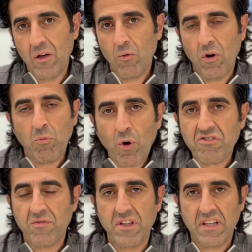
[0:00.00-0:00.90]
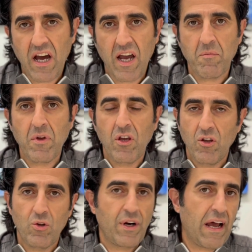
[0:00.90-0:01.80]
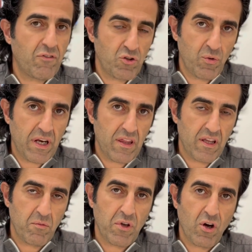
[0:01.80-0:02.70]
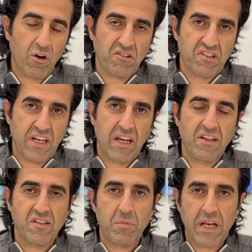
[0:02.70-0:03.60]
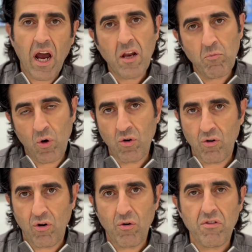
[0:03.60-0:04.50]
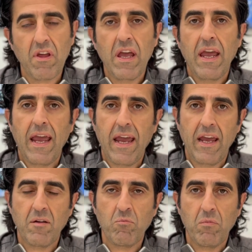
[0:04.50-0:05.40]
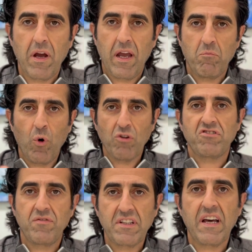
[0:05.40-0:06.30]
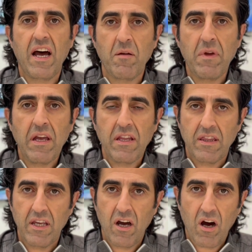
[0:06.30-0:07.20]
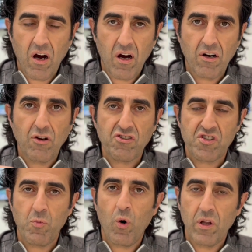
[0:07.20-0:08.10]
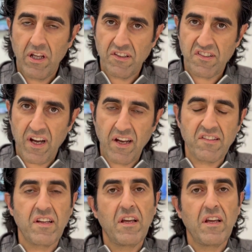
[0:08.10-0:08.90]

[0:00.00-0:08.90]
But most of the time, you don't have to do anything because it is a benign bone growth and most of the time they are small in size.